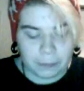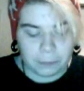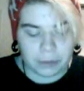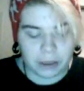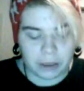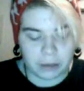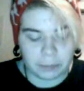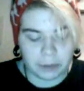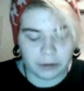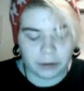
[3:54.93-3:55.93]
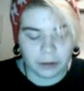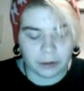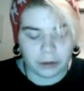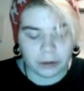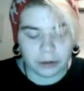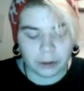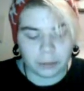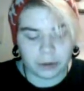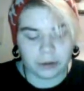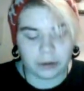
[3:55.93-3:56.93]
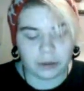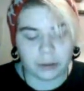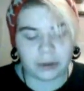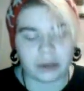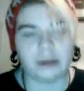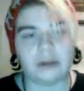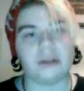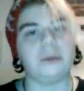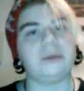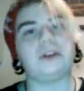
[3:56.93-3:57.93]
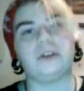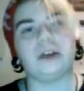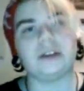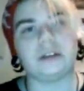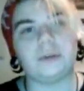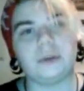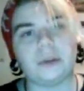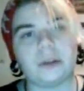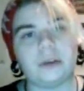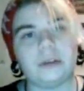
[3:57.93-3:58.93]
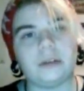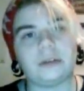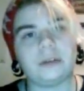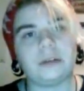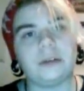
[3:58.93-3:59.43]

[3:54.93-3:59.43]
but yeah, that's basically all I wanted to say. Was kind of just update you guys on a few things.